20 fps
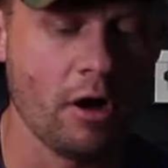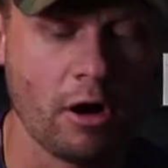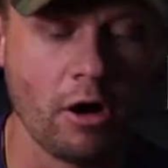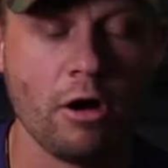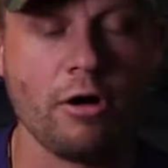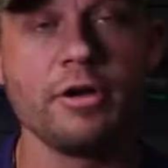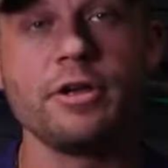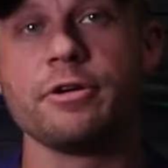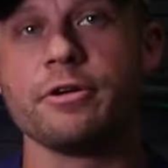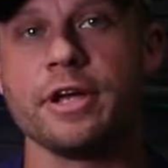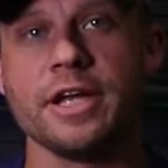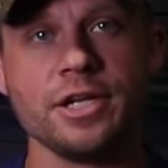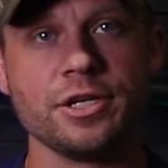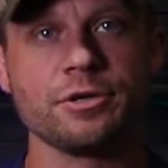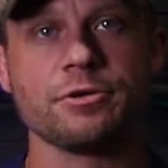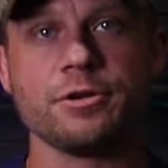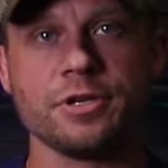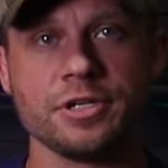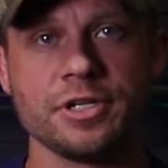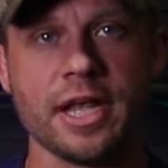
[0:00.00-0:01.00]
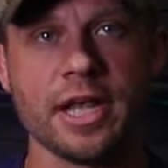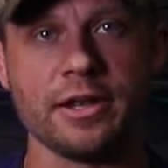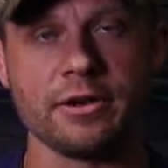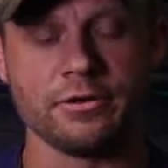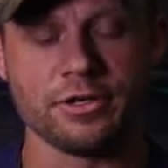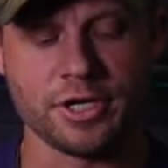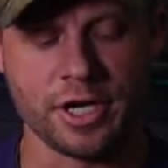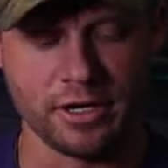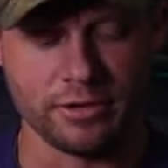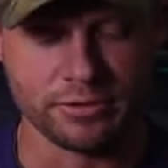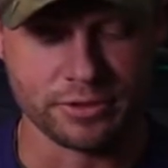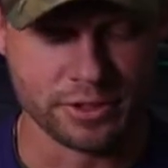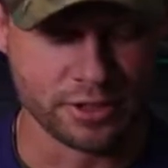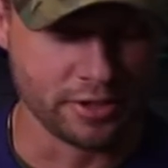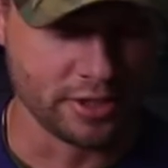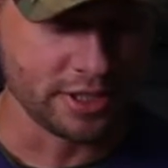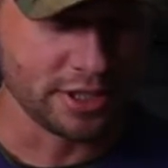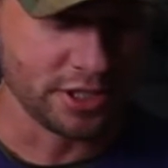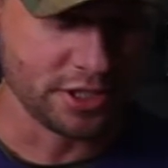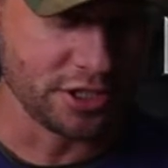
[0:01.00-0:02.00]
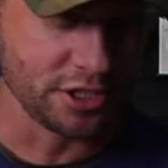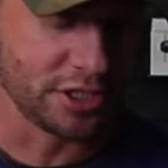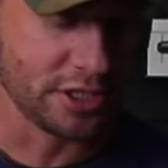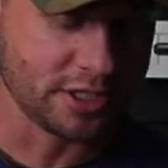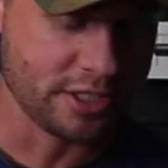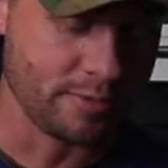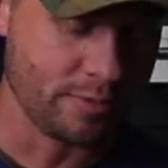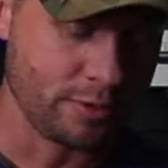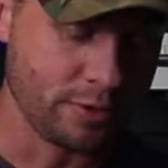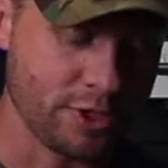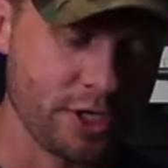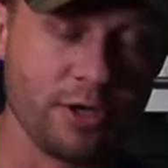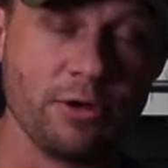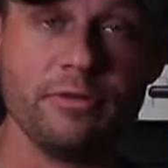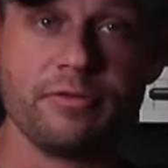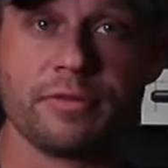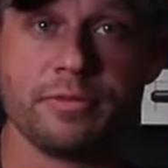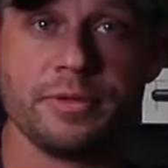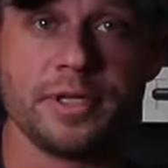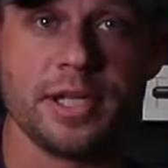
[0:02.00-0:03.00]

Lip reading: all your industry standard shingles. So this is just a simple shingle from